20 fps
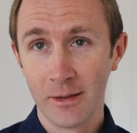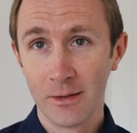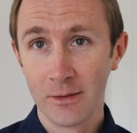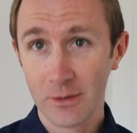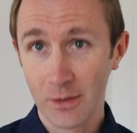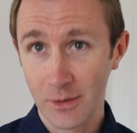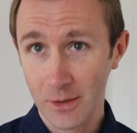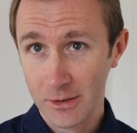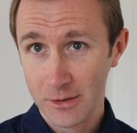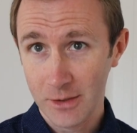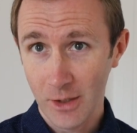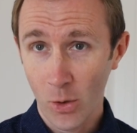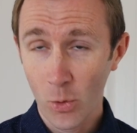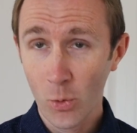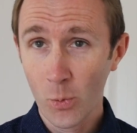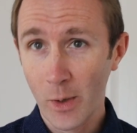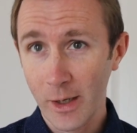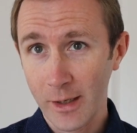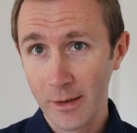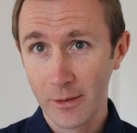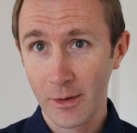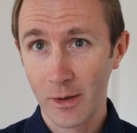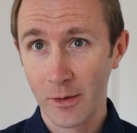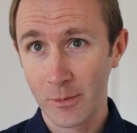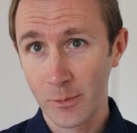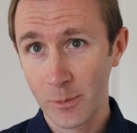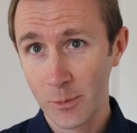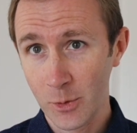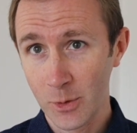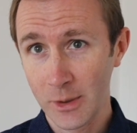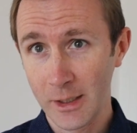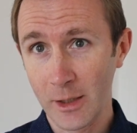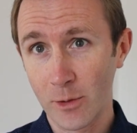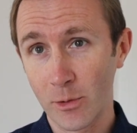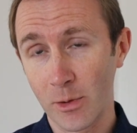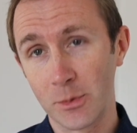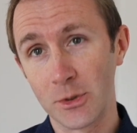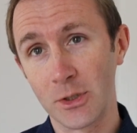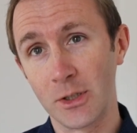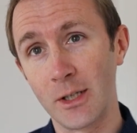to this old way of doing
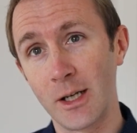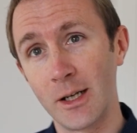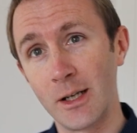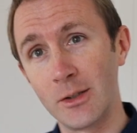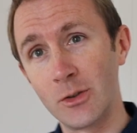encryption and